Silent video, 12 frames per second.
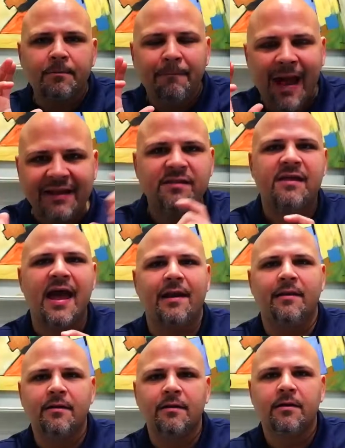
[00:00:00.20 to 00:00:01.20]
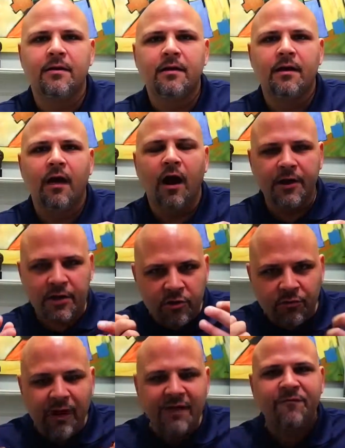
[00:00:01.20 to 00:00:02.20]
Mindset. Are you
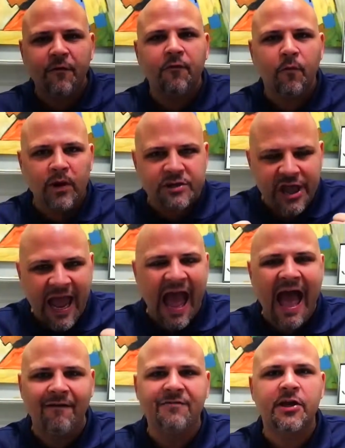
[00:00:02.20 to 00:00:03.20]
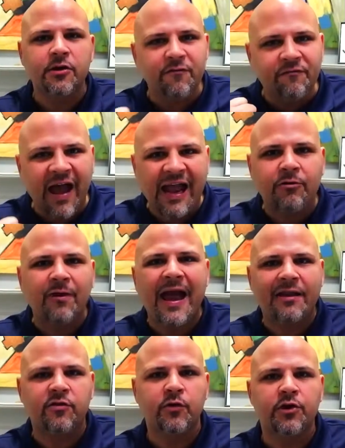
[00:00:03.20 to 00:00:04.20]
grateful for what you have? Can you find
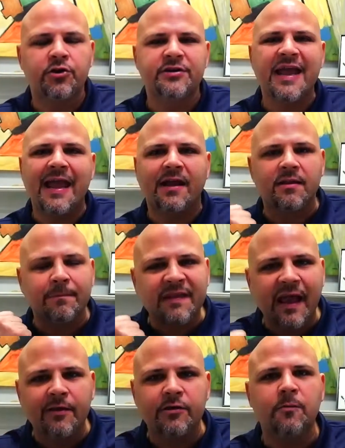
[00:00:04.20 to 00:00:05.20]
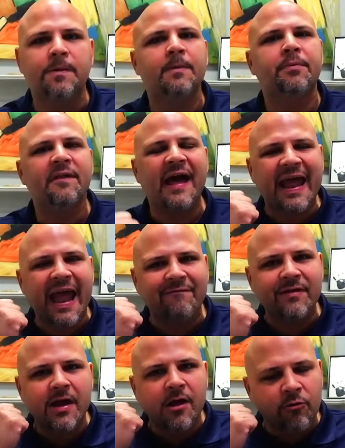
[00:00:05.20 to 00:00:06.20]
gratitude in your day? Because I'm telling you, people that
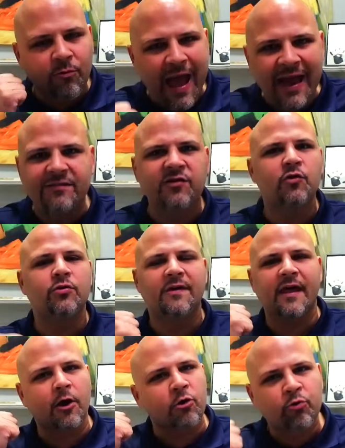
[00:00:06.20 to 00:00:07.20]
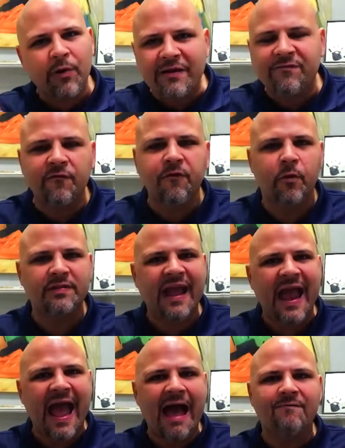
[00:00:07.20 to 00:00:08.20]
have gratitude and that are grateful for what they
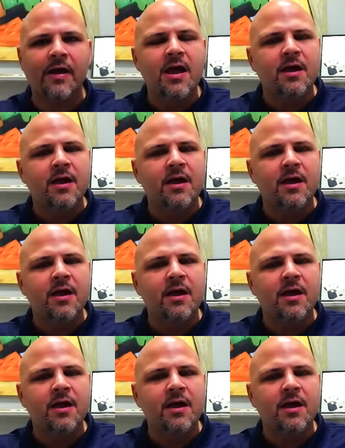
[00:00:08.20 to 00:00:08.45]
have,